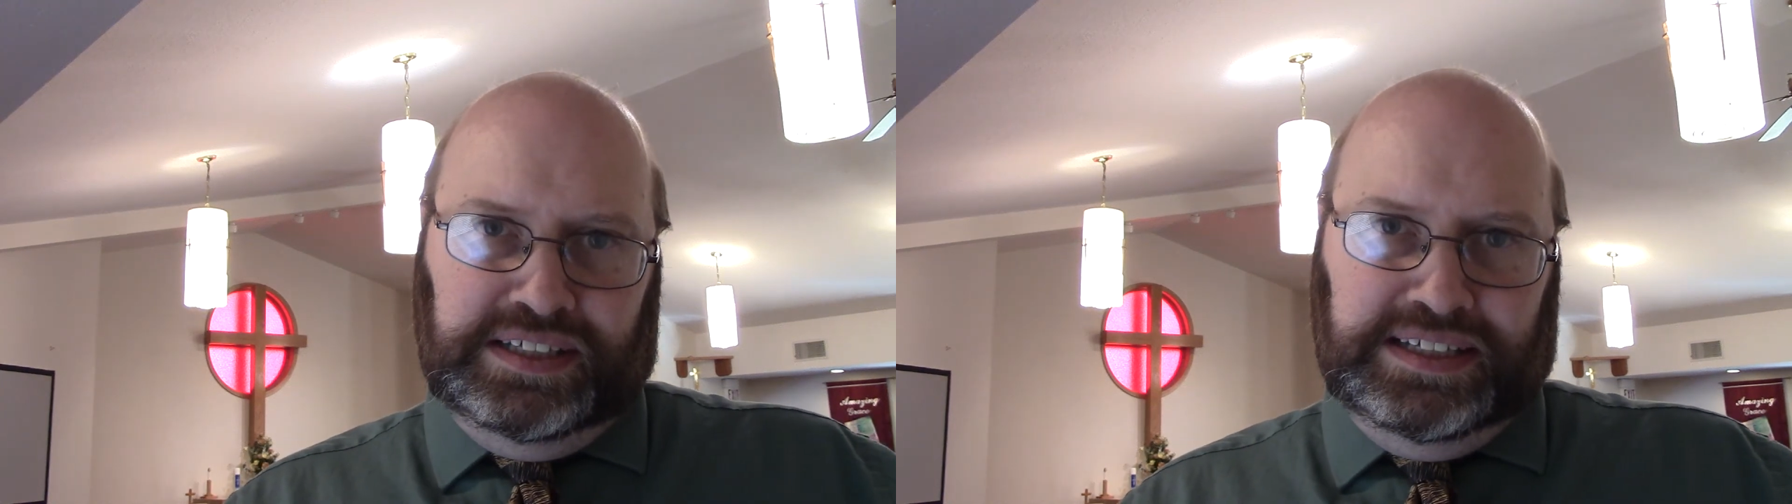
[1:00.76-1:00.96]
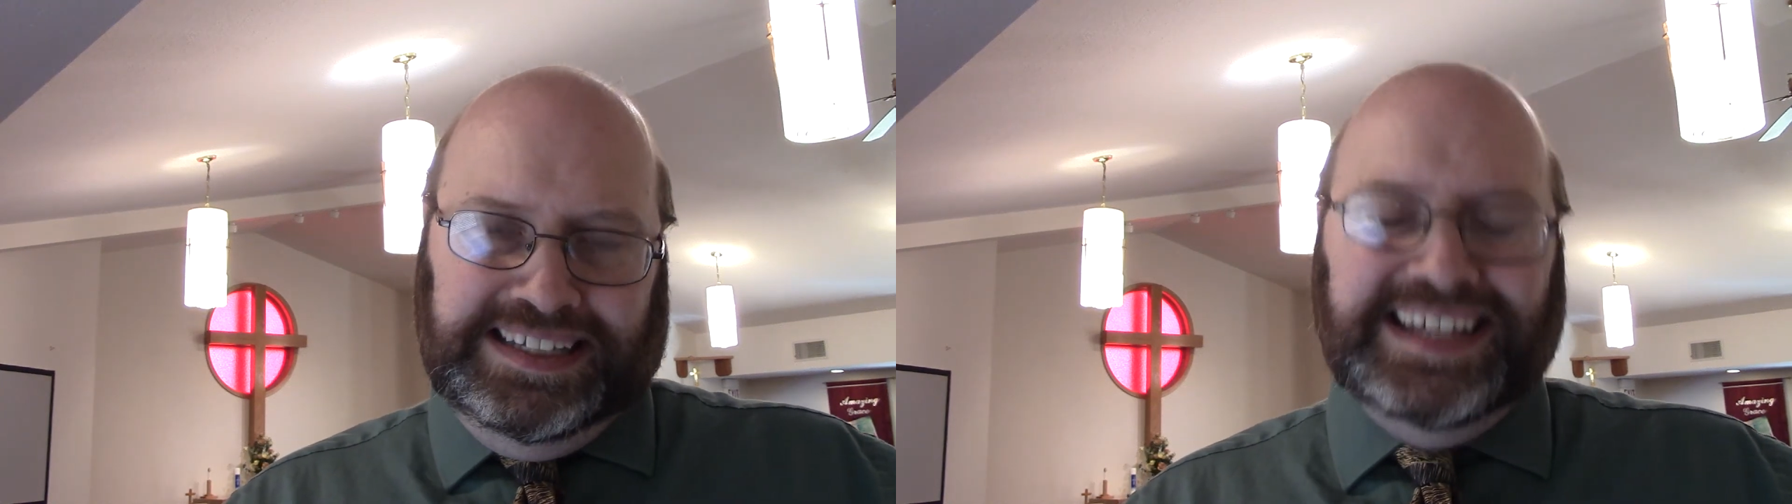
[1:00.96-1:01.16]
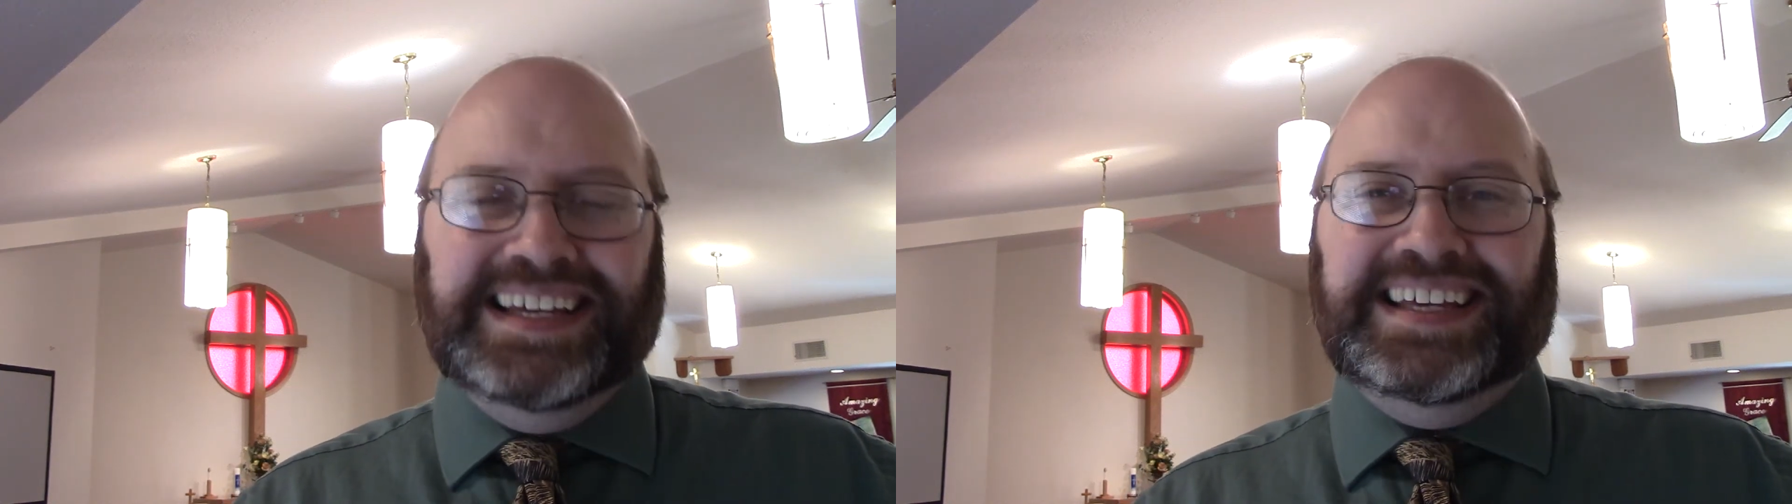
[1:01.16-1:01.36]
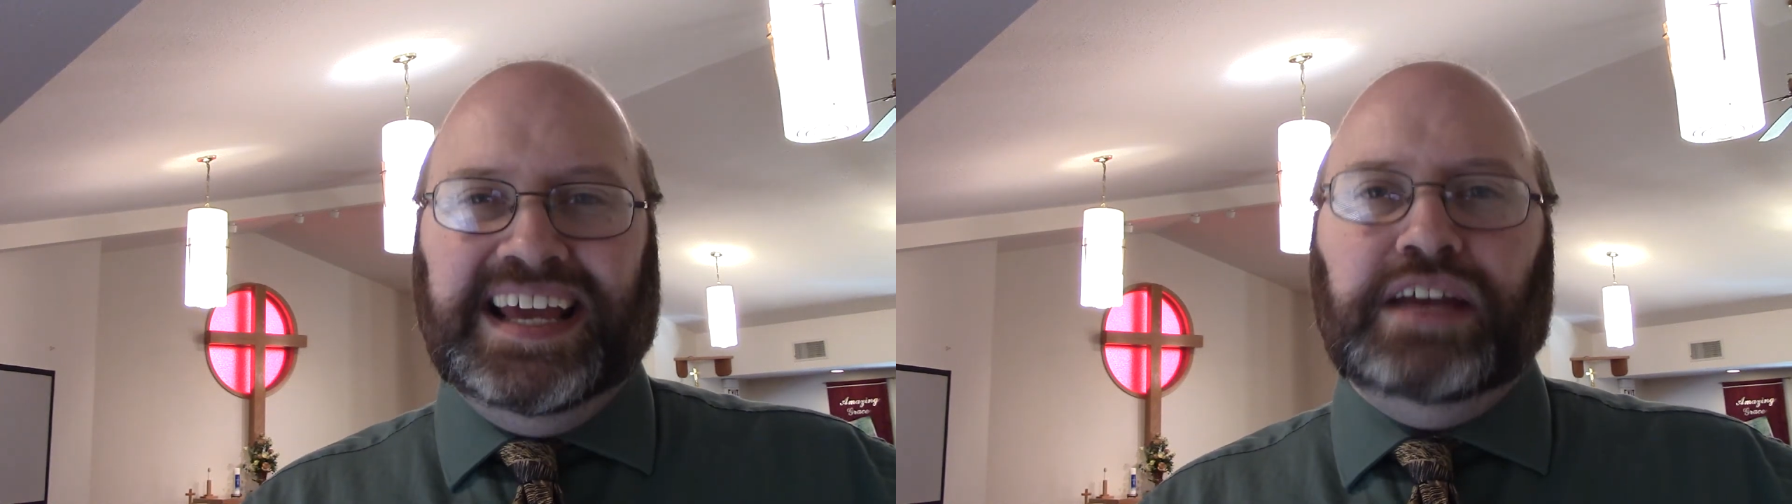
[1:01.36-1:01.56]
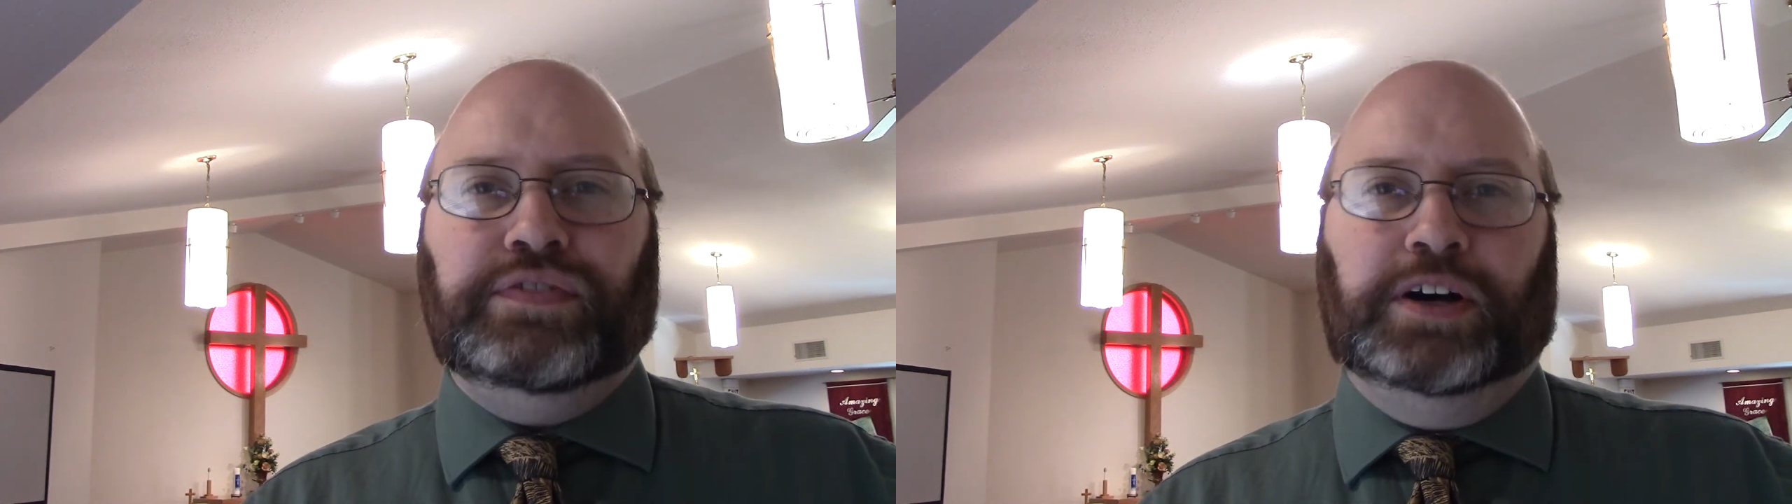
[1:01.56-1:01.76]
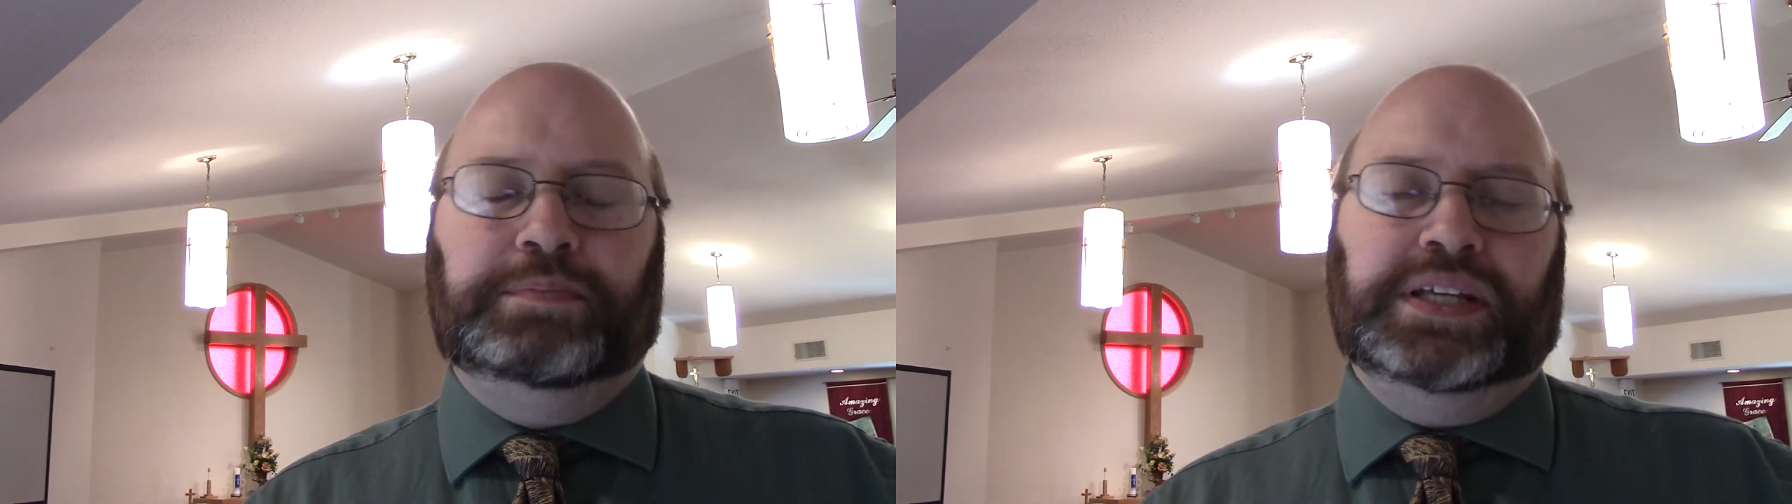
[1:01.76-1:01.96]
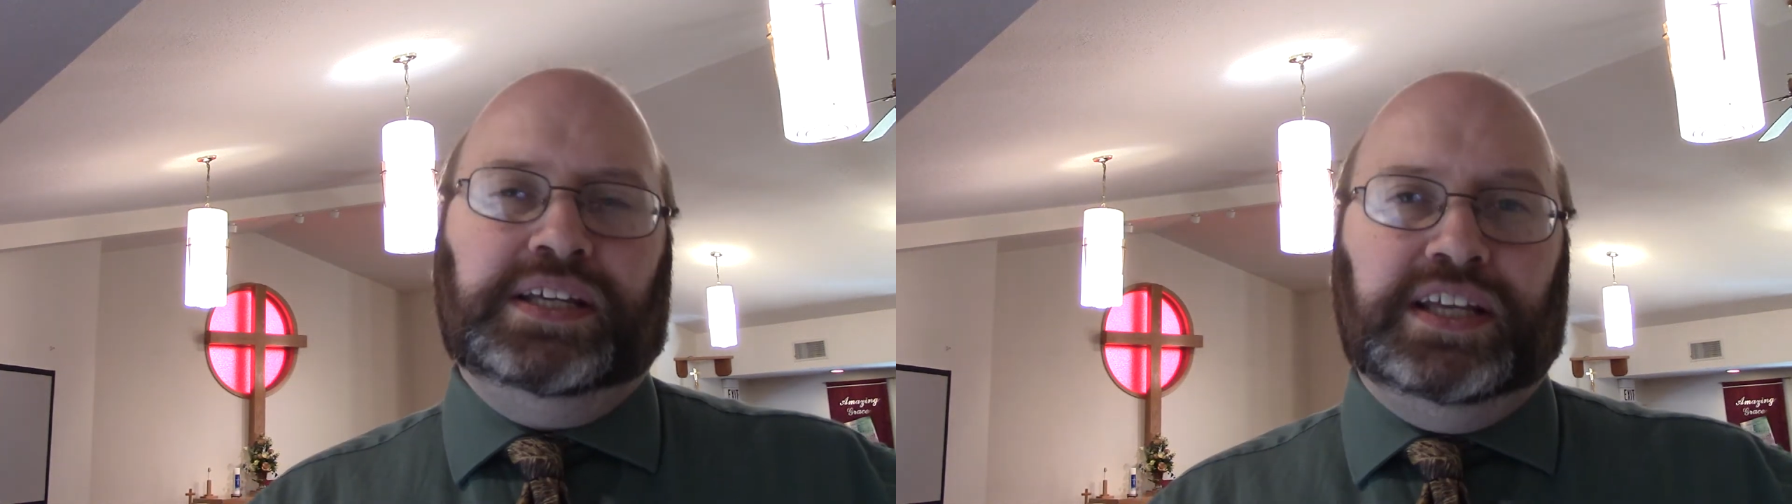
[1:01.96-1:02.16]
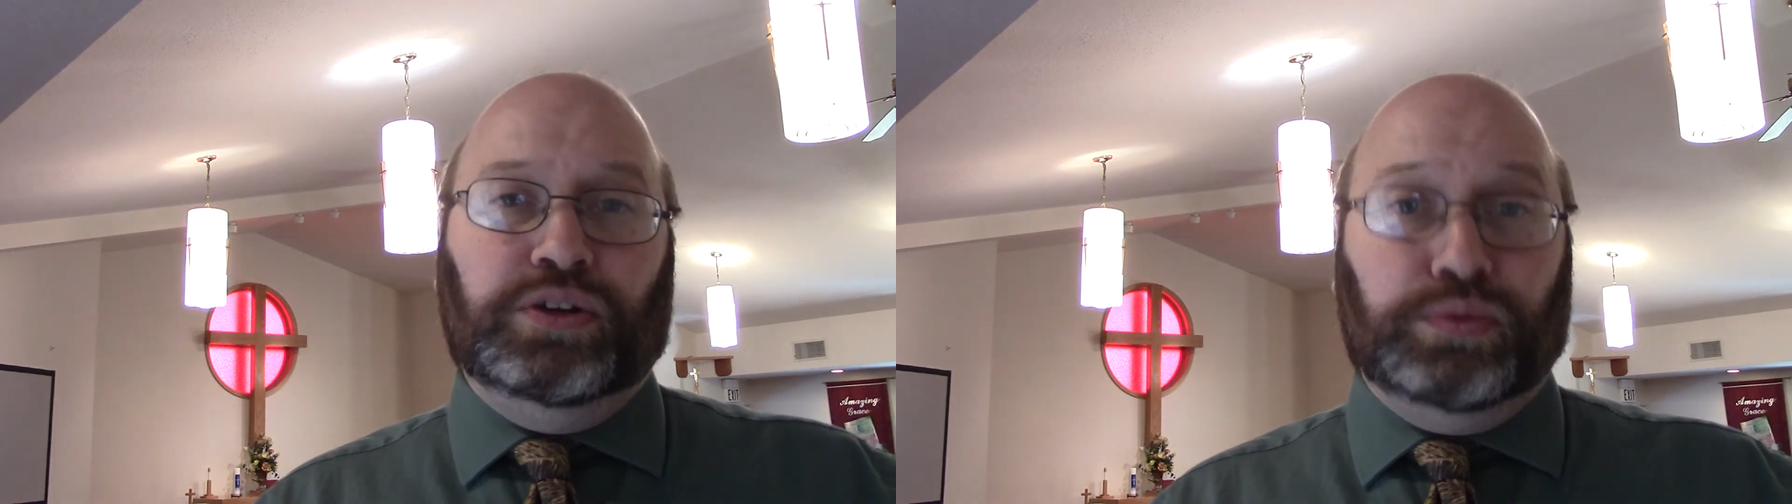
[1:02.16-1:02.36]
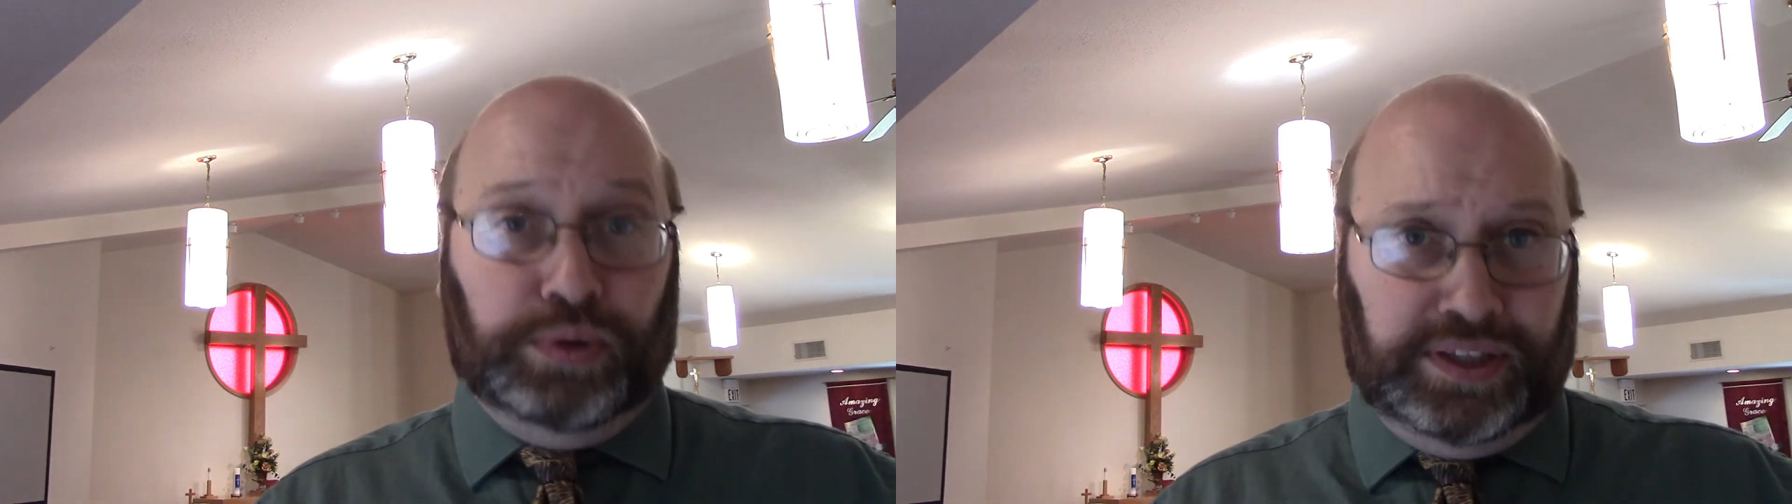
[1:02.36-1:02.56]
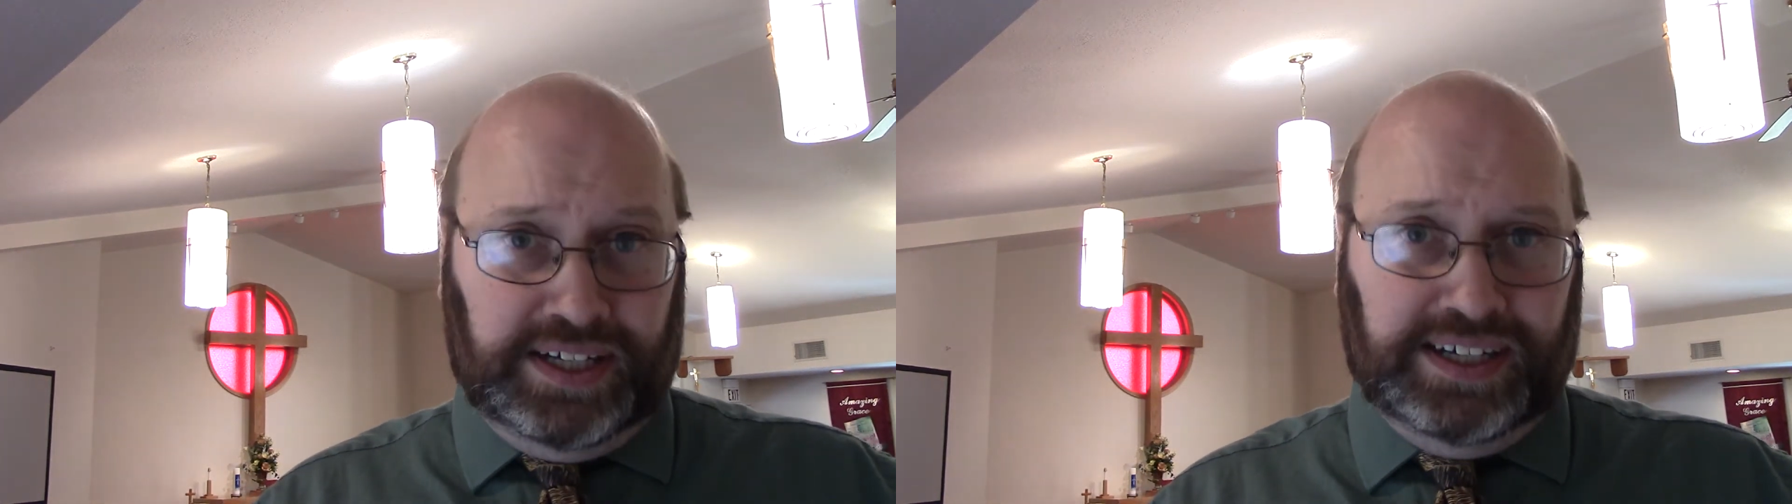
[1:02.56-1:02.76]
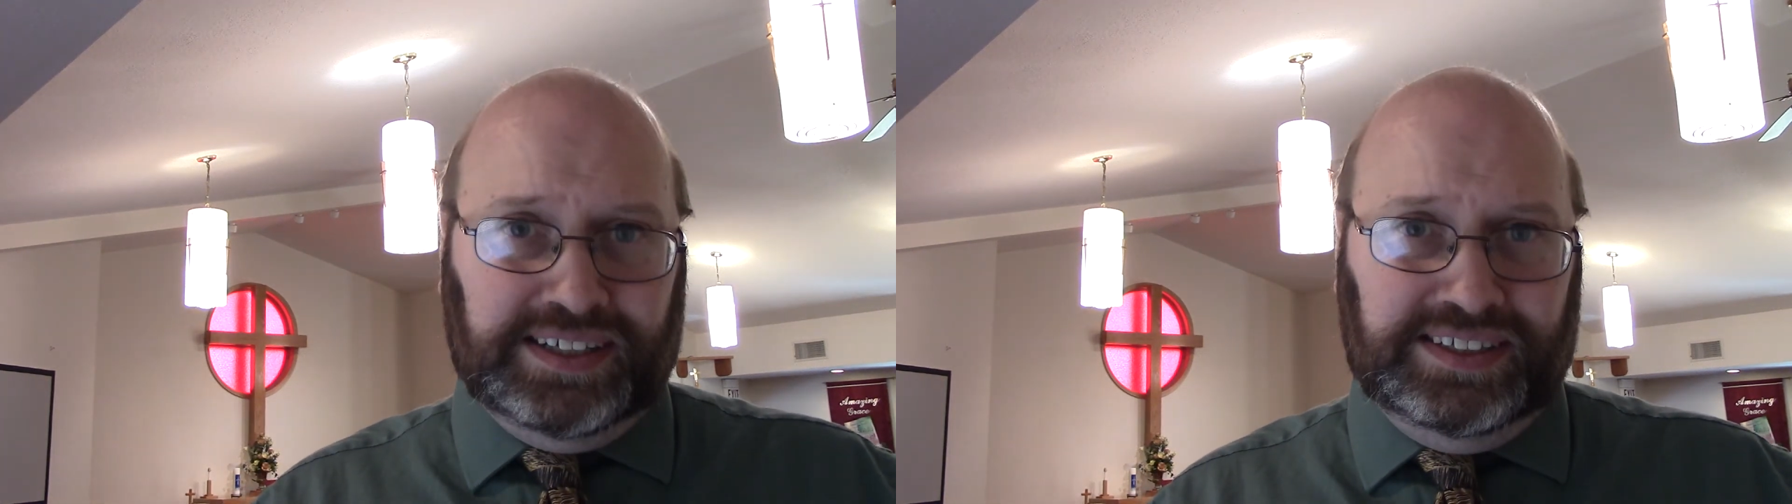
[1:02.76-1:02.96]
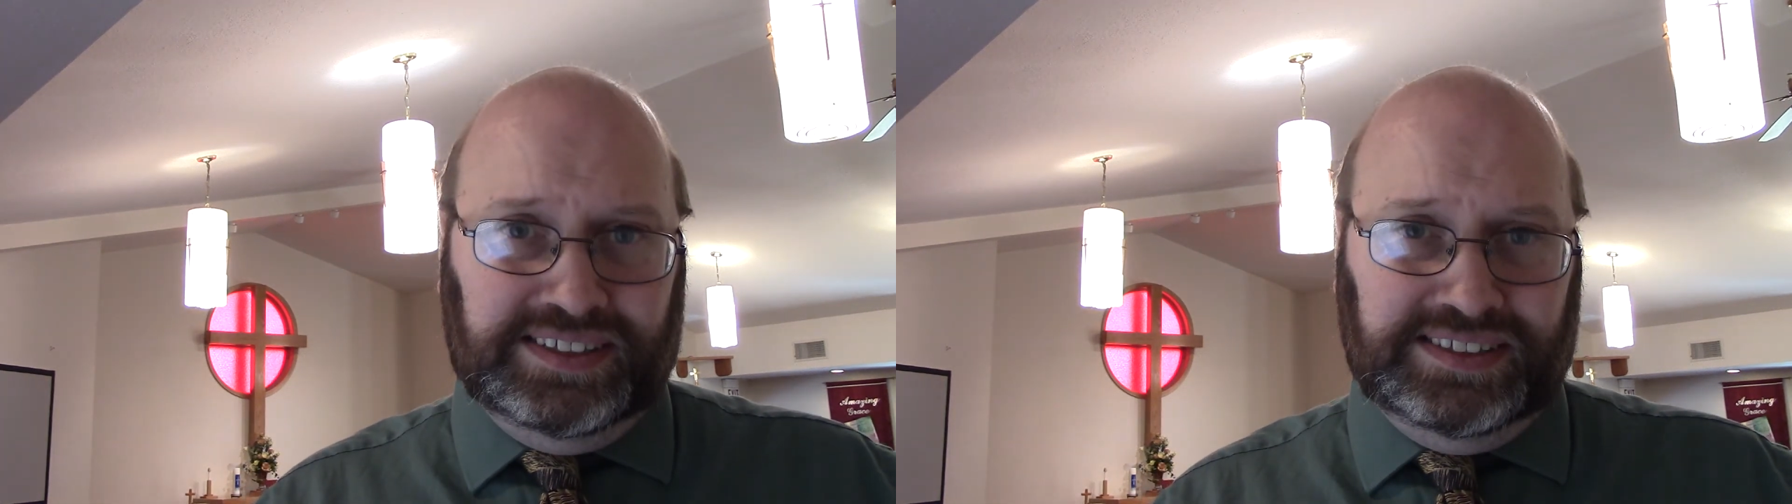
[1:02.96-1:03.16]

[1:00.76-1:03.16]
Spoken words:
He gave up being equal with God